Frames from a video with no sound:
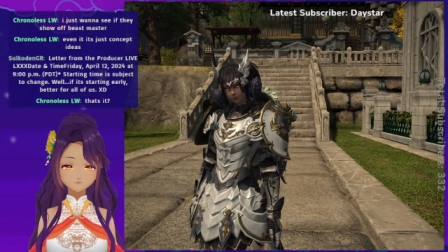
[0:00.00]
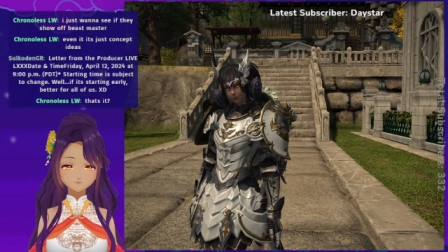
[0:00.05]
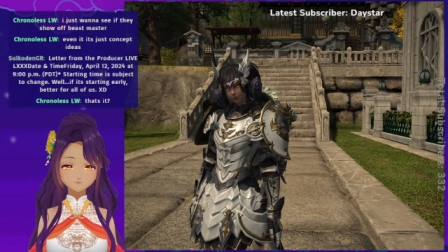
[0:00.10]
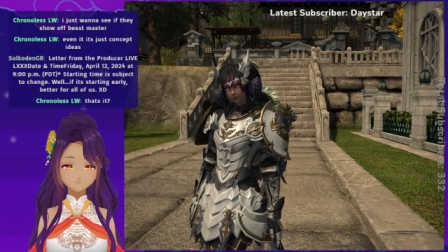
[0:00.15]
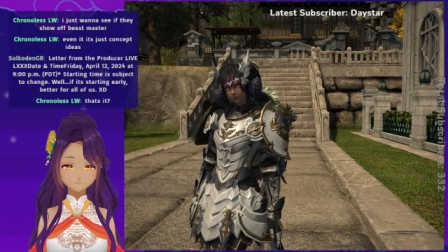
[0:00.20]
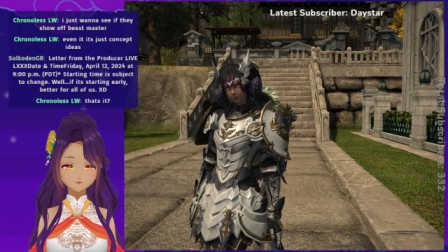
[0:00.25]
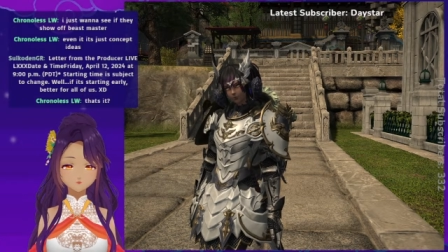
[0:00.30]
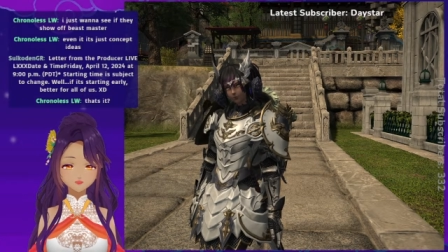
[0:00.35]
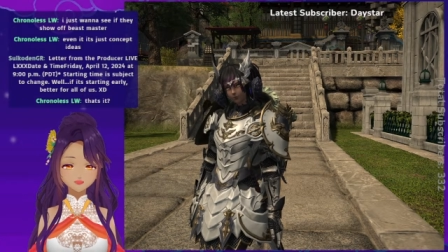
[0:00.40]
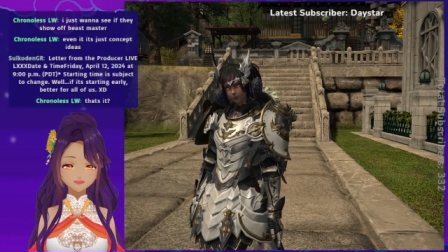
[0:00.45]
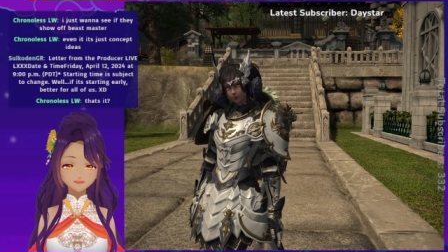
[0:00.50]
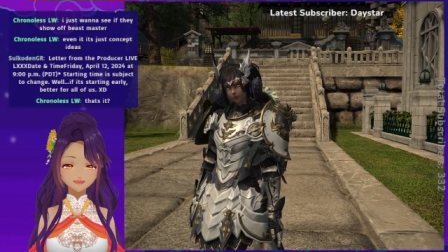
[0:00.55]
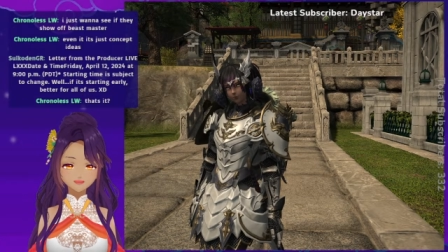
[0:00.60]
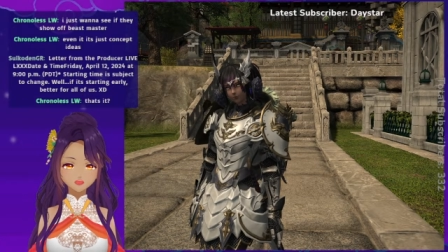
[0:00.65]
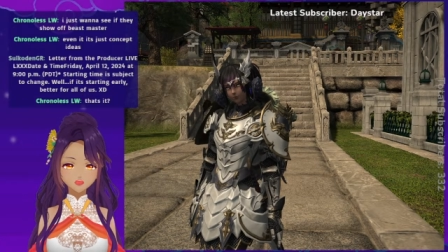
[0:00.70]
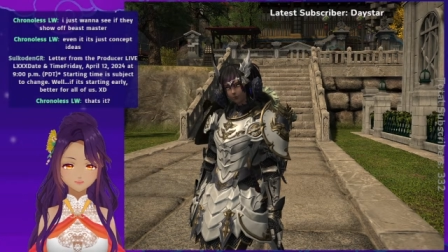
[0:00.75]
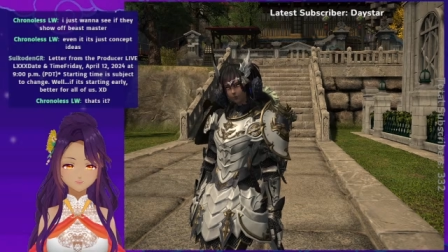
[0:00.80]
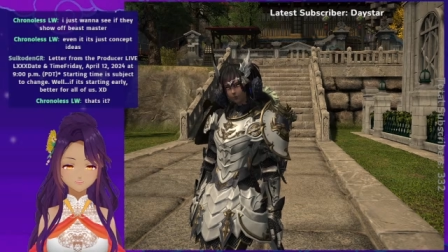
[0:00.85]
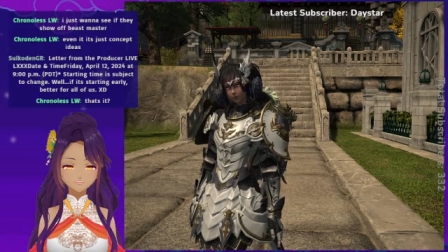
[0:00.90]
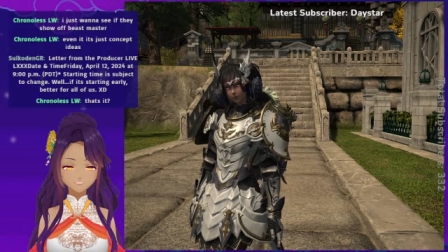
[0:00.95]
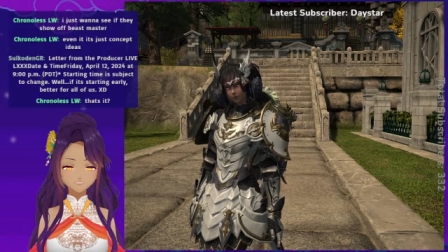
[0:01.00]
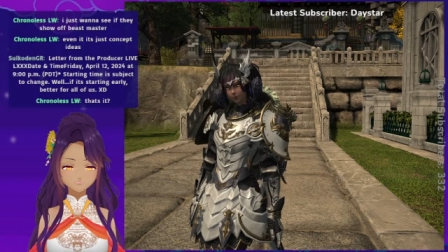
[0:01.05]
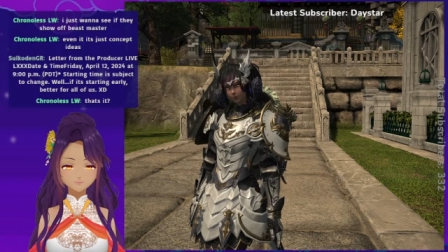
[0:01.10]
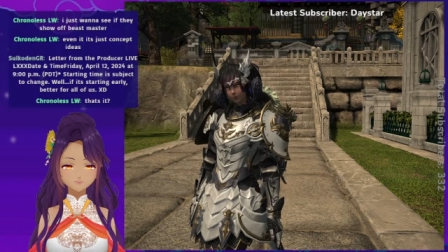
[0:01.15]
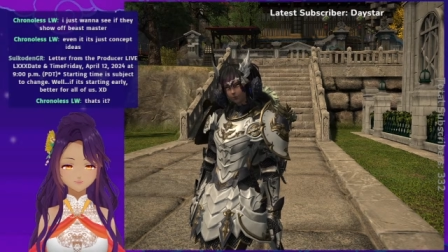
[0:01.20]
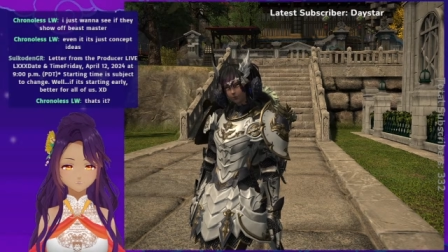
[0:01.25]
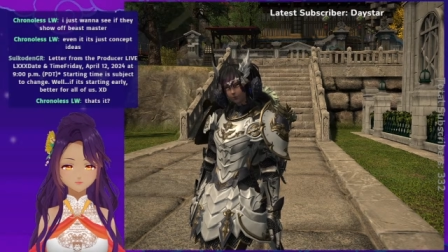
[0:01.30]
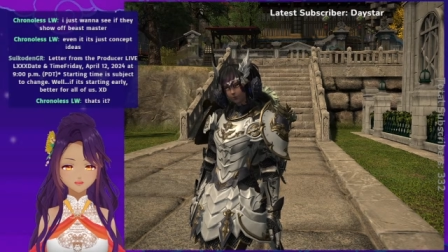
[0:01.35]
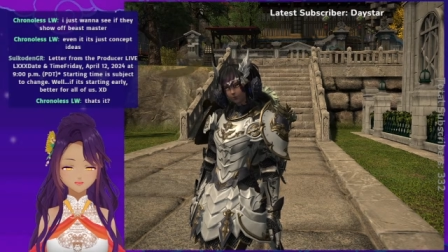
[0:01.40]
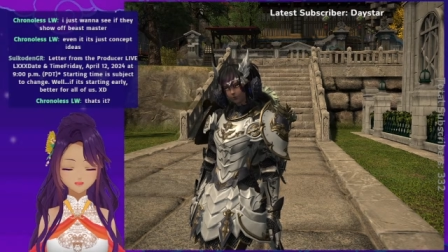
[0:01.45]
do more content,
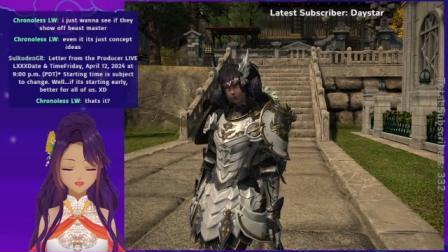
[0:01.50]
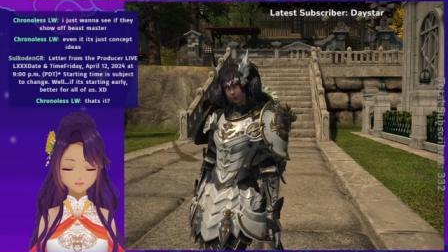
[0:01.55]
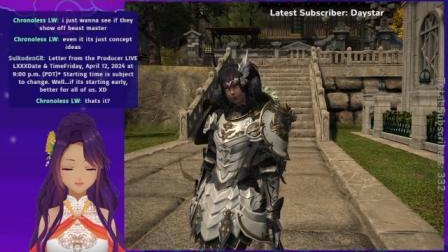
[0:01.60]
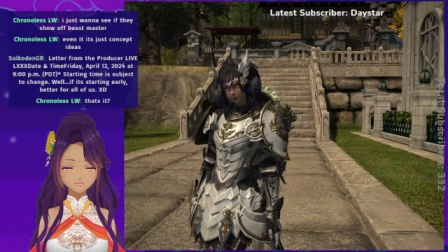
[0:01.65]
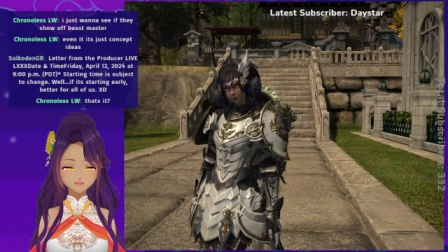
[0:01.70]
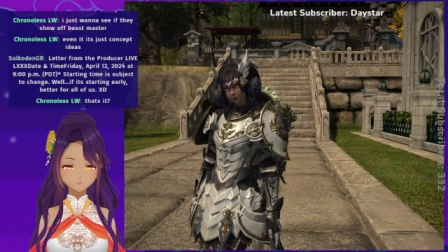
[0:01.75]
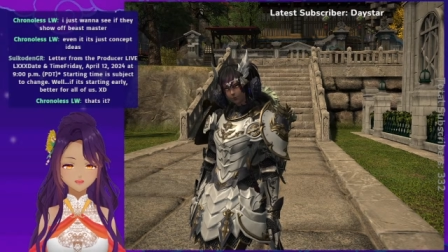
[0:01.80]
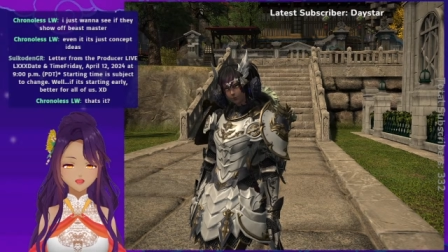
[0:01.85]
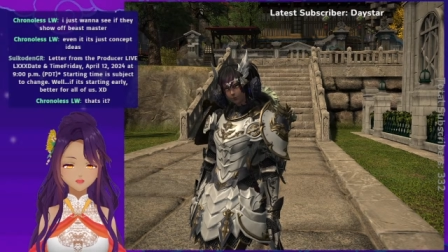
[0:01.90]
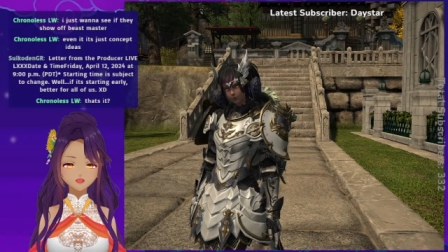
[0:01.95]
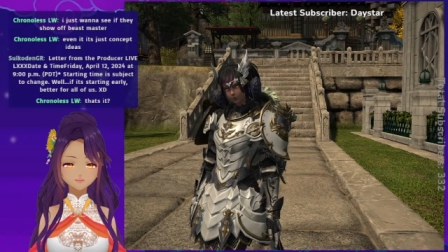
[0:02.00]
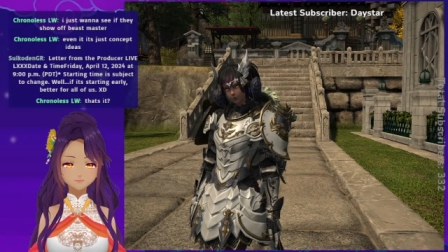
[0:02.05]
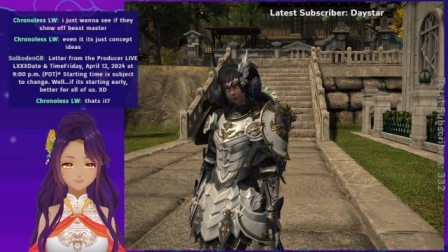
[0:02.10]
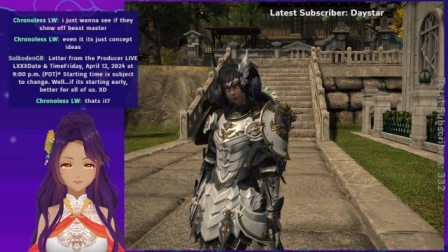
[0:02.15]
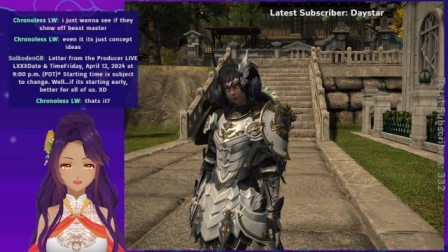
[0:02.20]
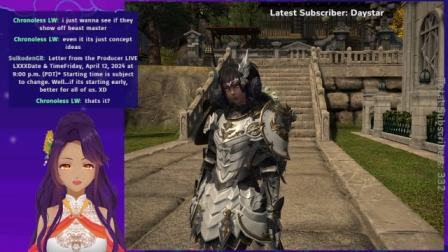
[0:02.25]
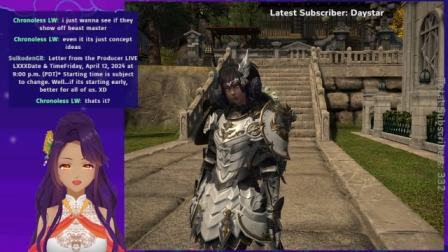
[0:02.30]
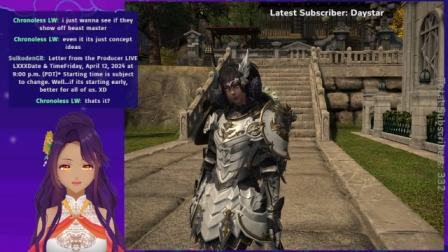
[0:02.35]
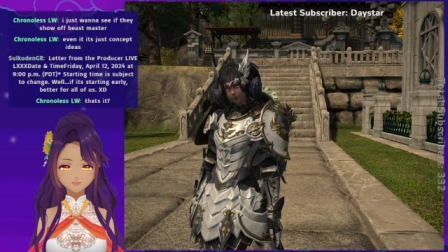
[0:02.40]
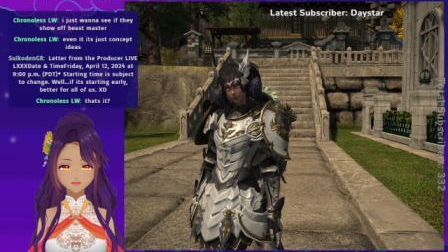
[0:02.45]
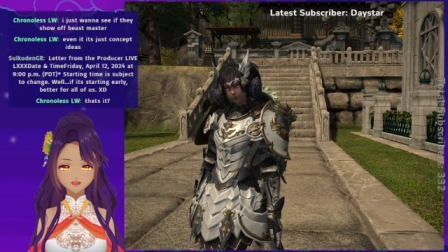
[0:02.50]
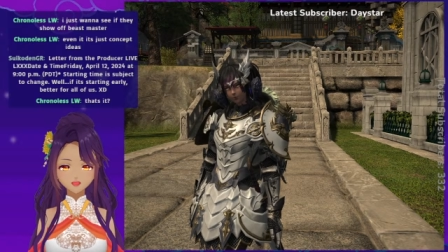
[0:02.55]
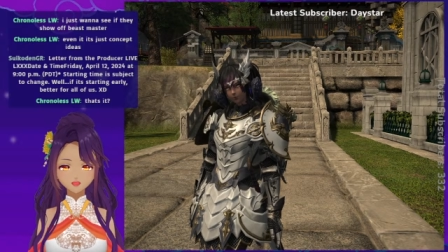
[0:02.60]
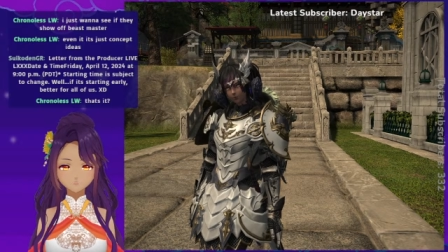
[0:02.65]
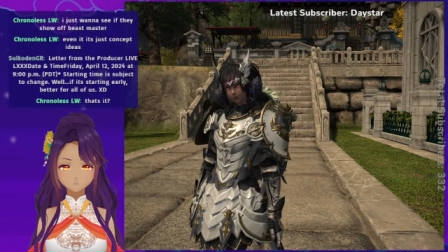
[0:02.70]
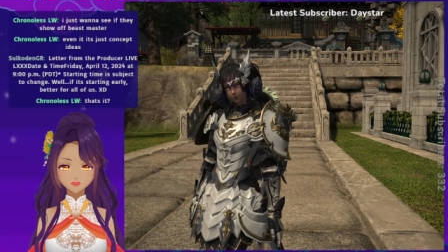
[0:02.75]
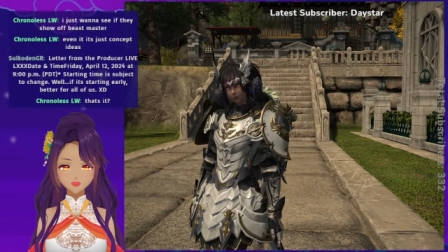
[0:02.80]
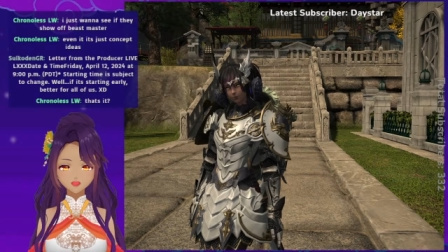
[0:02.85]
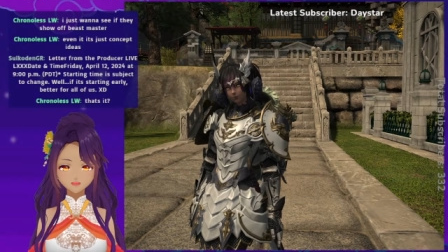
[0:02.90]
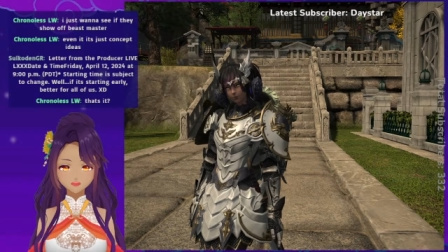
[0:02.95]
but the thing is that the short of my time,
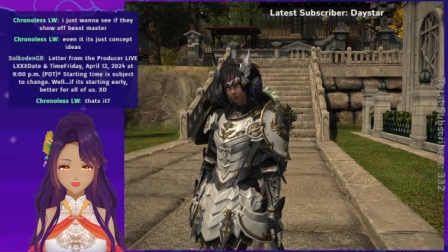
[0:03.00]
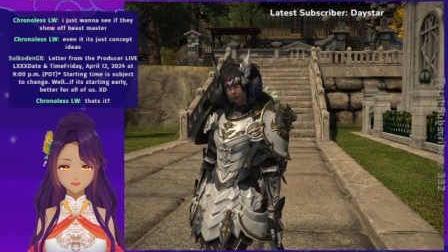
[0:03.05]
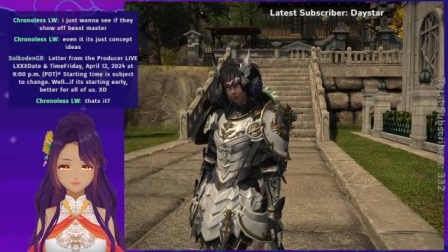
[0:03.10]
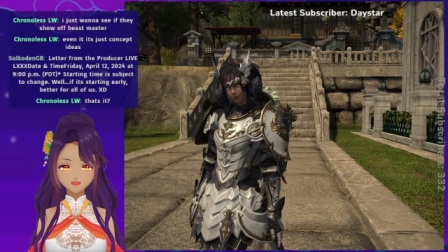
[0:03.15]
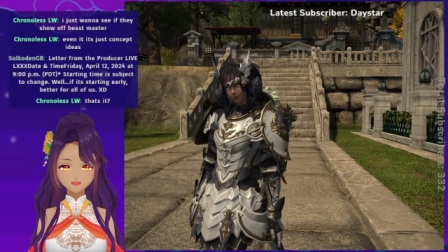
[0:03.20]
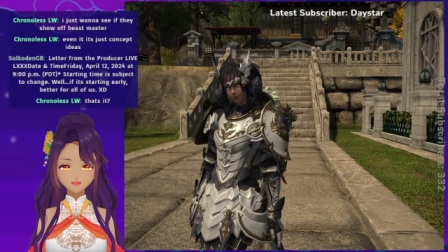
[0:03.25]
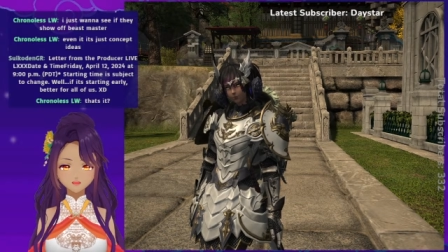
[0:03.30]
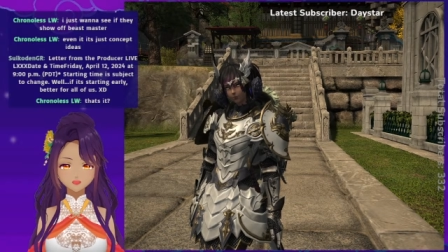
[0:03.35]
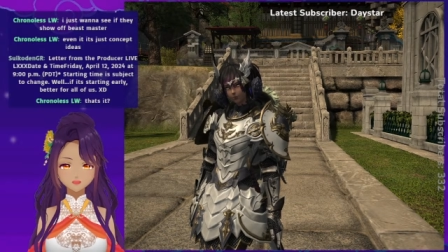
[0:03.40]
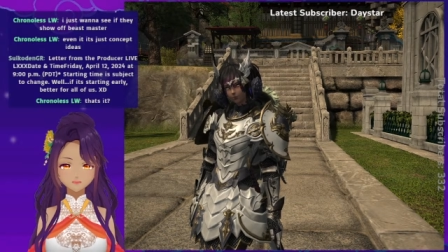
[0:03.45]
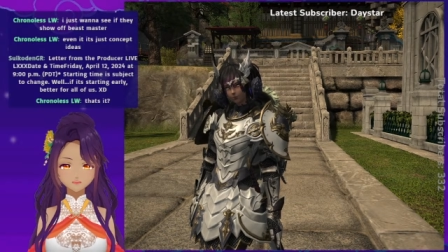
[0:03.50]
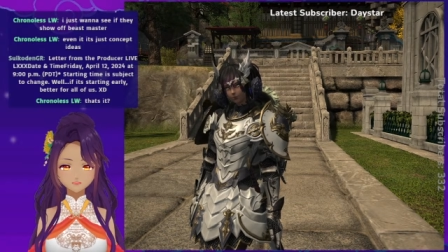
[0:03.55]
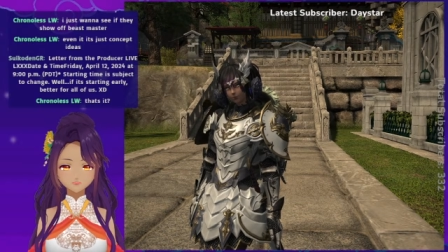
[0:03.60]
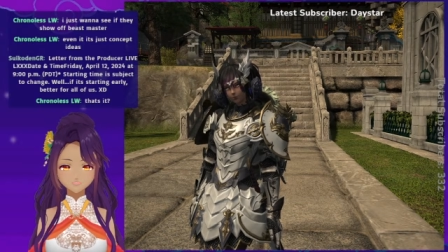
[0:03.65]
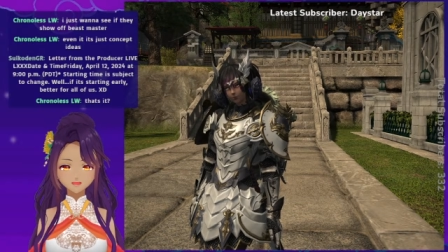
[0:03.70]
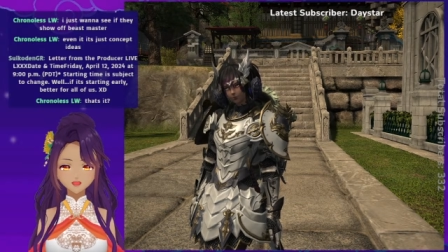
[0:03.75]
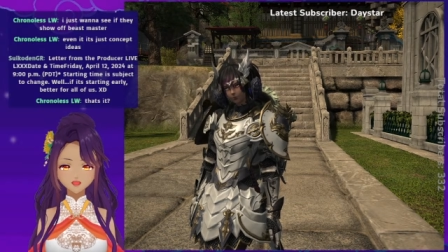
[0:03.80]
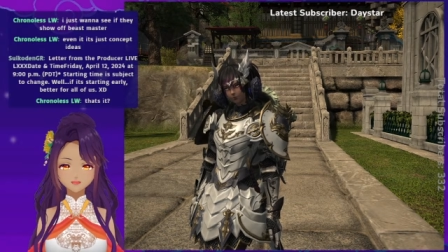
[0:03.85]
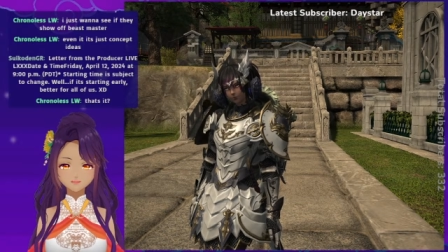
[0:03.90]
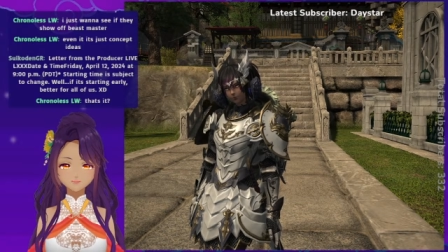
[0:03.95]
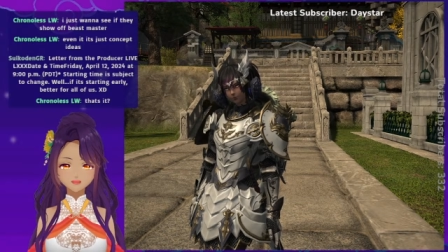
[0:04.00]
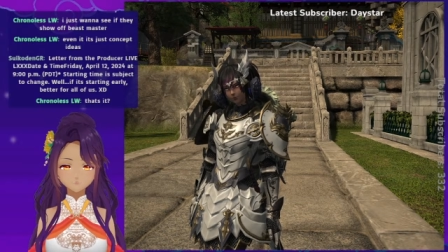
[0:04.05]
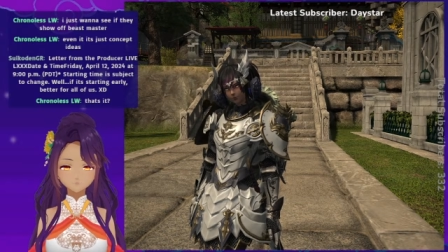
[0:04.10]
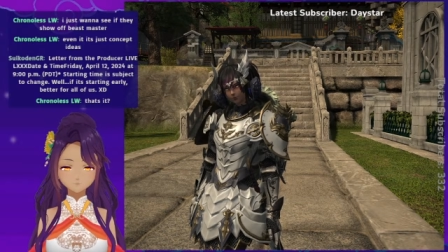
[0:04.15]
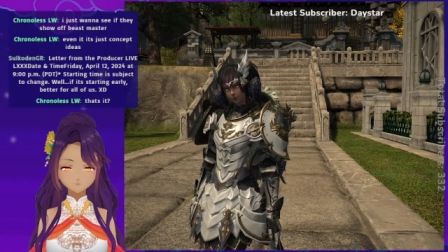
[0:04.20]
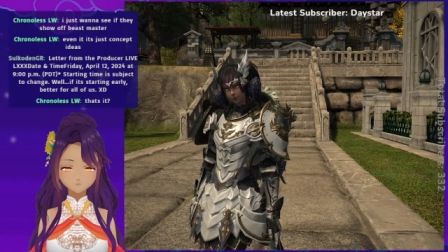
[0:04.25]
so I don't like burn out.